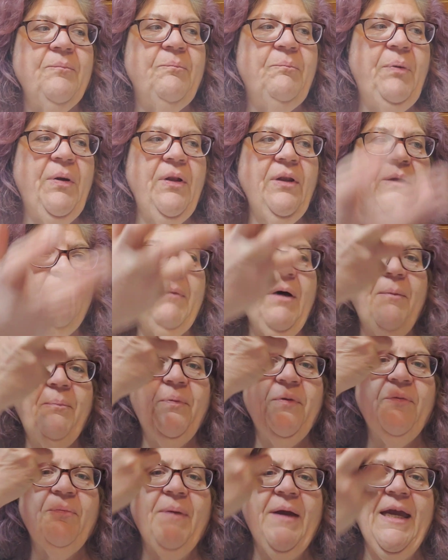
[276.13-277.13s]
pull them
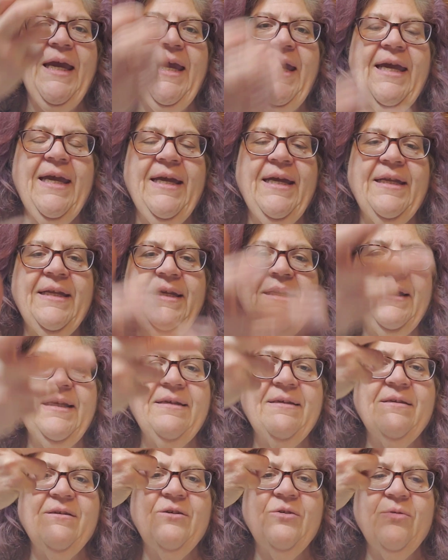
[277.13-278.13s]
up with my hand and
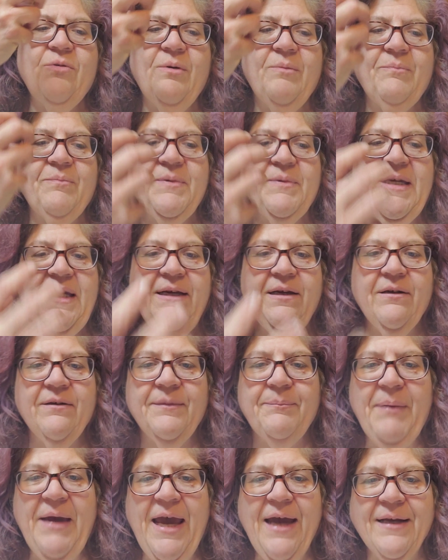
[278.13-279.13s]
listen to them
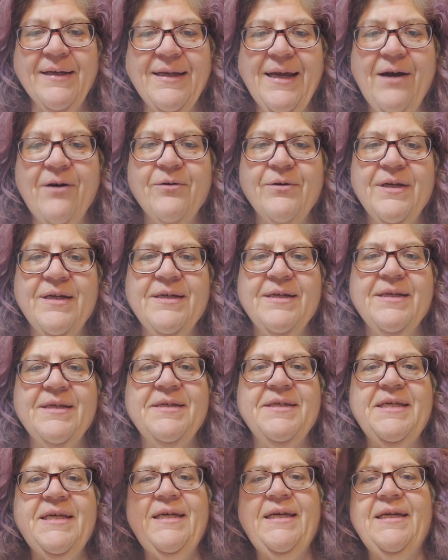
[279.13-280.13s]
tinkle back down into
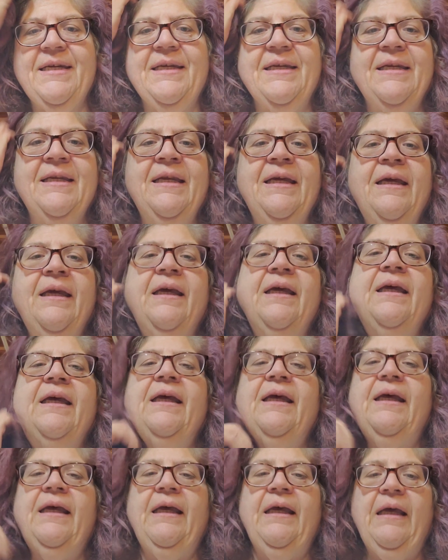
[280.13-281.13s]
the tin.
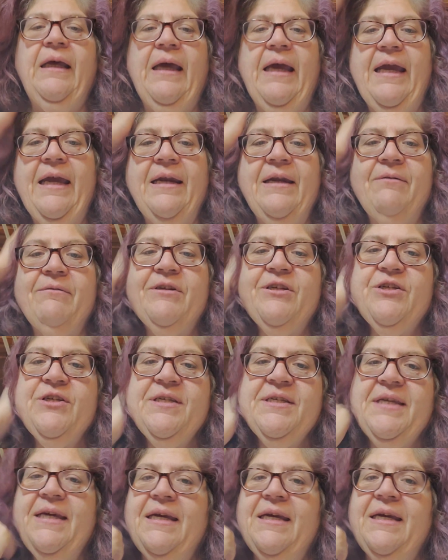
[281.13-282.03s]
And it was just